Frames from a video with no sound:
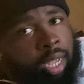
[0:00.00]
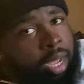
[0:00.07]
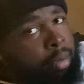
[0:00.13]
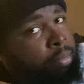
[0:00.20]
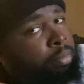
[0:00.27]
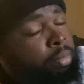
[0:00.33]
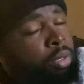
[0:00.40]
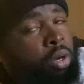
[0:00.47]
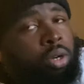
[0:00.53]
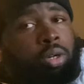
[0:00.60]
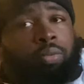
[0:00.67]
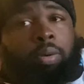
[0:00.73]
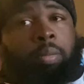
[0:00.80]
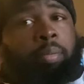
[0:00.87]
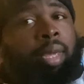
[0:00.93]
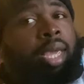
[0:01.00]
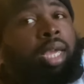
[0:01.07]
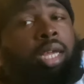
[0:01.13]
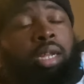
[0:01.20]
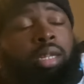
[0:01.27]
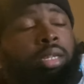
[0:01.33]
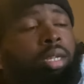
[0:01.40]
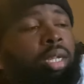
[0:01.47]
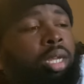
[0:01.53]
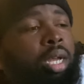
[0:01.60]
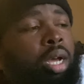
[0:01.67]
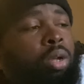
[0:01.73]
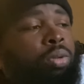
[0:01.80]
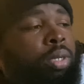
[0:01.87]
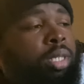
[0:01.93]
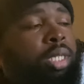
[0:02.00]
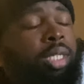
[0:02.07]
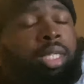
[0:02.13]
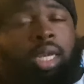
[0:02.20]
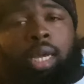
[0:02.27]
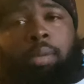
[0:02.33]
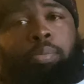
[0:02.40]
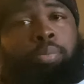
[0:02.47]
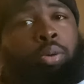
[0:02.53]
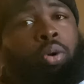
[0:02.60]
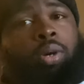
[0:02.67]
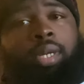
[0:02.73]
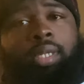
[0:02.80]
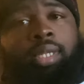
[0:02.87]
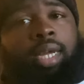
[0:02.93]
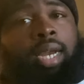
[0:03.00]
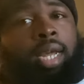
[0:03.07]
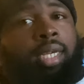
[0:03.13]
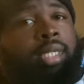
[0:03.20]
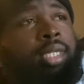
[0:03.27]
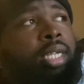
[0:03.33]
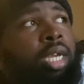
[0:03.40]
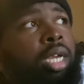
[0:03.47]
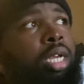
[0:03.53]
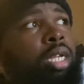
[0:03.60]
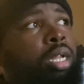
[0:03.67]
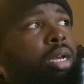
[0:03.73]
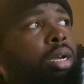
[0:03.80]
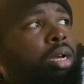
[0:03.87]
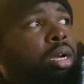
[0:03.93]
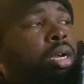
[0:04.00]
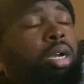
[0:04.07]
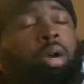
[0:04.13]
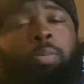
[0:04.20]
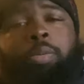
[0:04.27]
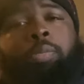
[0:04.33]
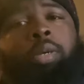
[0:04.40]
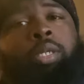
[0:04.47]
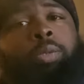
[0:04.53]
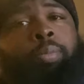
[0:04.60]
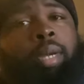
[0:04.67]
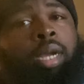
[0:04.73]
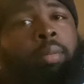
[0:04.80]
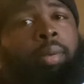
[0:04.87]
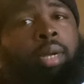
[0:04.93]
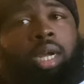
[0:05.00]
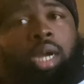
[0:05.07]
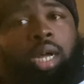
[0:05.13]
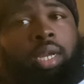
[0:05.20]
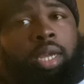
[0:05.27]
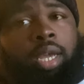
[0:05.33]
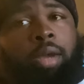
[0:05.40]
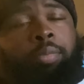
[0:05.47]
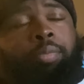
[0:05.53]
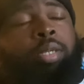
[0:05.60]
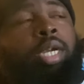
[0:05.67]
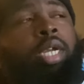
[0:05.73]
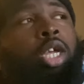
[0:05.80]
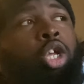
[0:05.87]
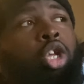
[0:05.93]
I'm going to remain on the same point that I said a couple months back about Colin Kaepernick.